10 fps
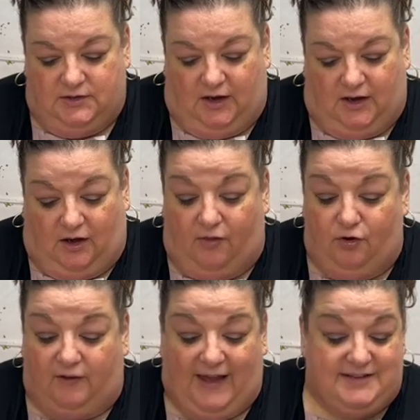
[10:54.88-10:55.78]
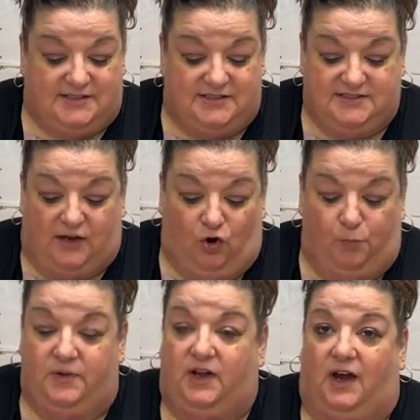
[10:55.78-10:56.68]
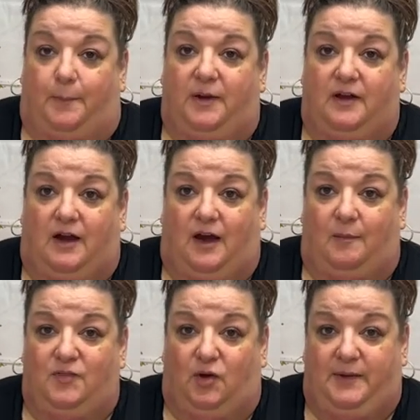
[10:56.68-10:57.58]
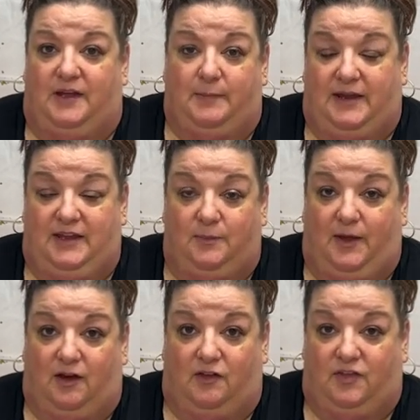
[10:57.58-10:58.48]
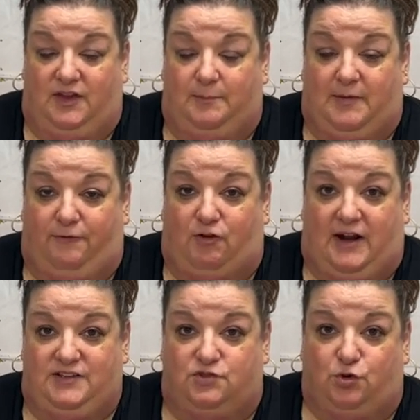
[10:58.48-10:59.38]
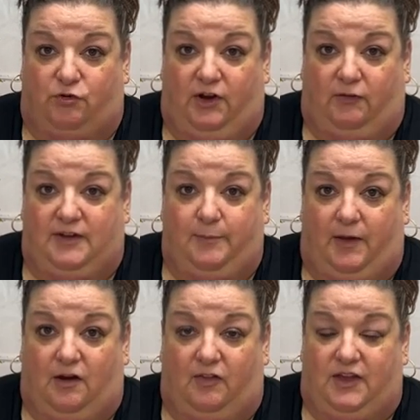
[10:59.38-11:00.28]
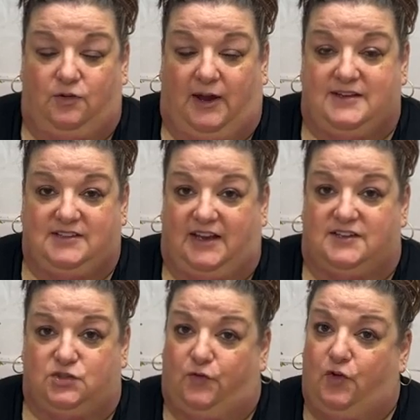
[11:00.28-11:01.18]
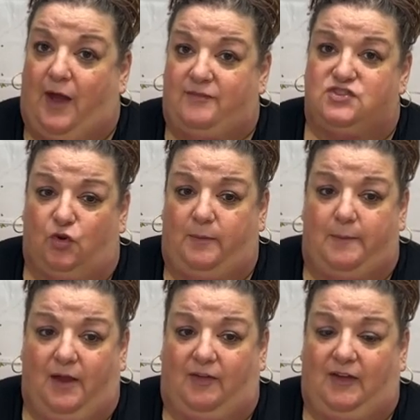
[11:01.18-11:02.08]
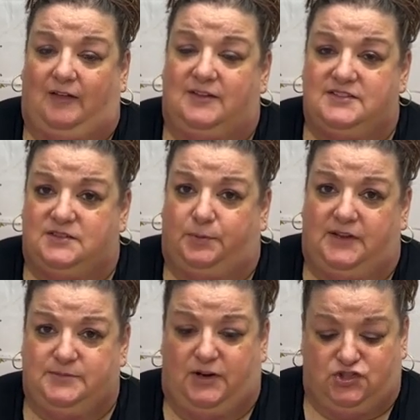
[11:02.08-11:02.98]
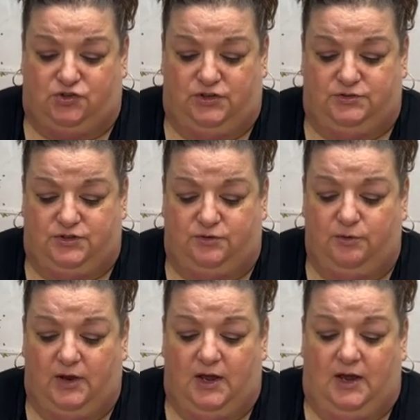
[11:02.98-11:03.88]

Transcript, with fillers: Uh, other classes that opened up, um, they'll be in my email, the, my Friday tutorial email that you guys get. So if you haven't joined my mailing list, please make sure you do.